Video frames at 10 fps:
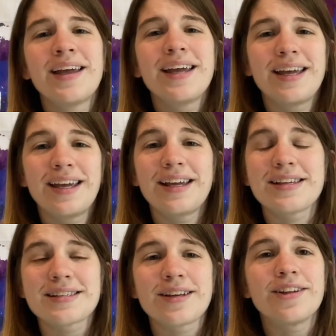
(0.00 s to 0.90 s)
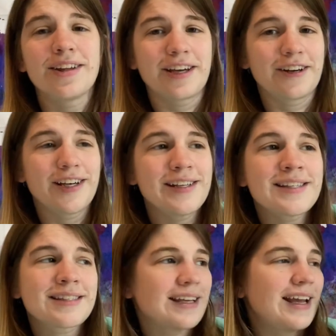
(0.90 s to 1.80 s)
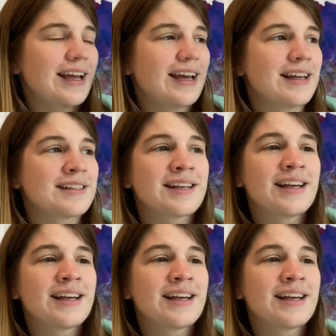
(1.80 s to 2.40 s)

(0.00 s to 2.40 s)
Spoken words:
it is hilarious and